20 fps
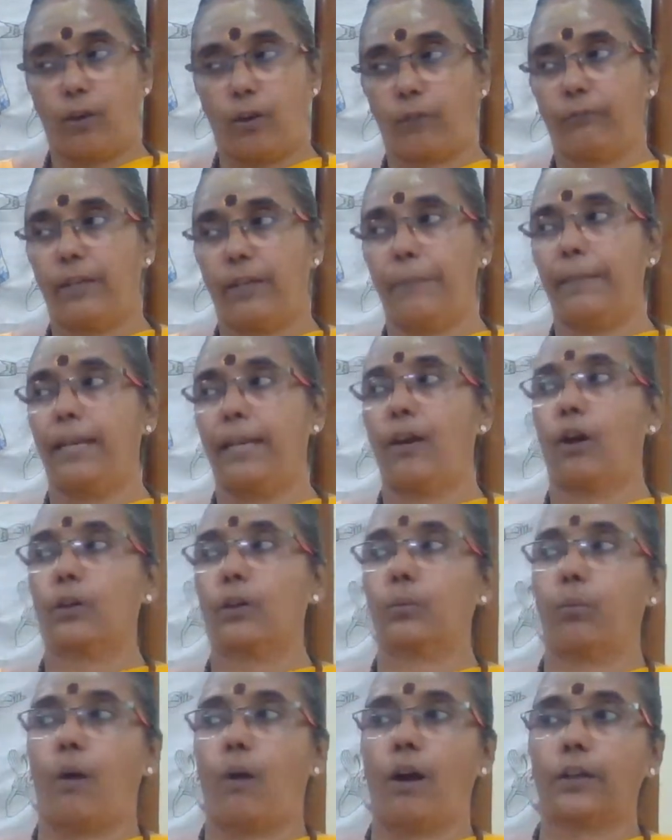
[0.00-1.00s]
or we may
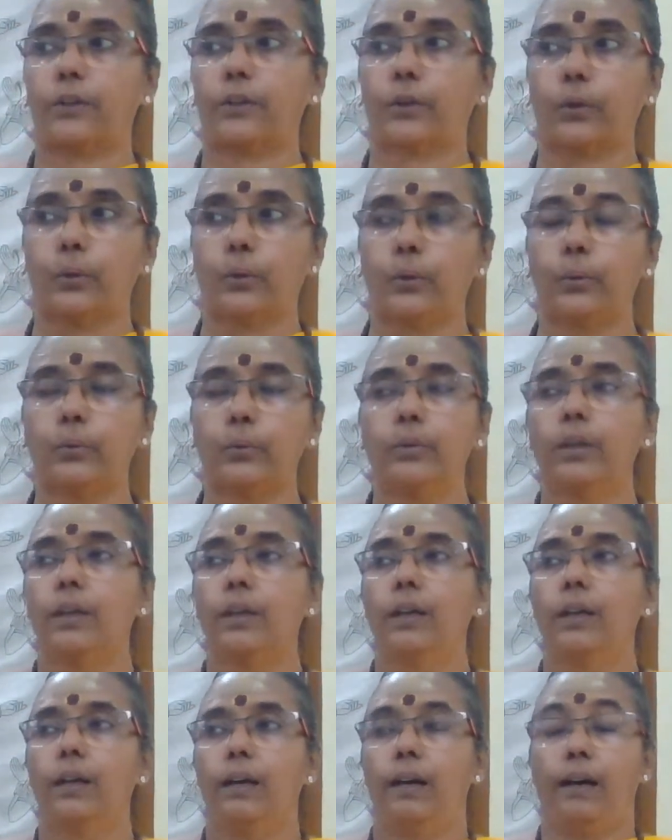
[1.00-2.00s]
not want to
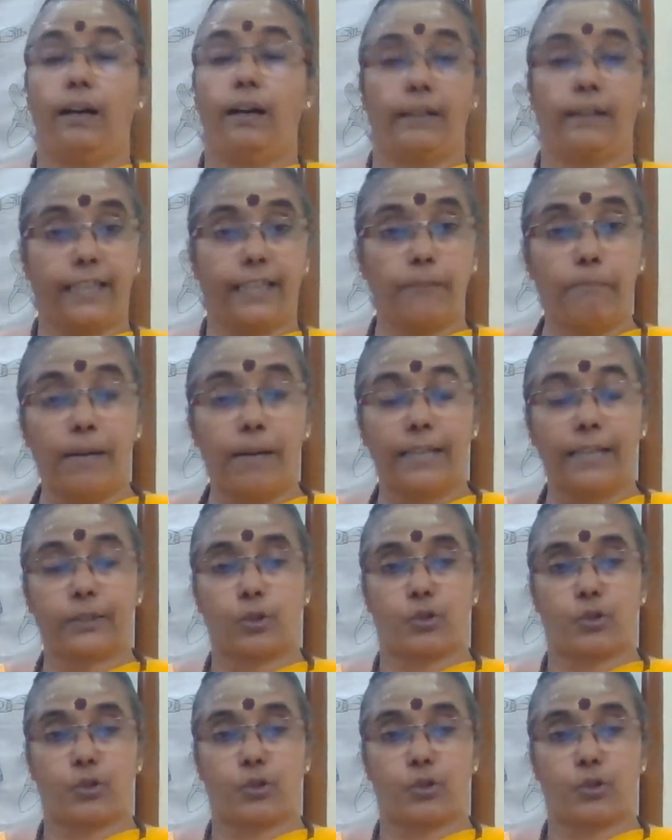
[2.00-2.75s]
give birth